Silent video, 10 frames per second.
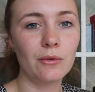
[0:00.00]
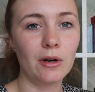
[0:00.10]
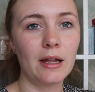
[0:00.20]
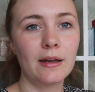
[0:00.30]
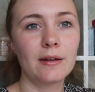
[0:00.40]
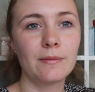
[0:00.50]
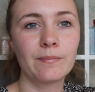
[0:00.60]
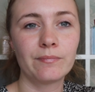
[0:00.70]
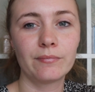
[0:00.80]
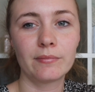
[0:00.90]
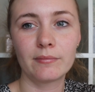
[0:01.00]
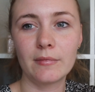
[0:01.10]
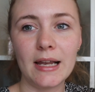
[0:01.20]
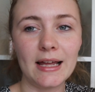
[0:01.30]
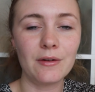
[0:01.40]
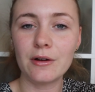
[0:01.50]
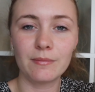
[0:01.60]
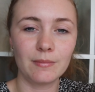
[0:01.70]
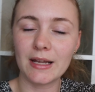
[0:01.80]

or like later.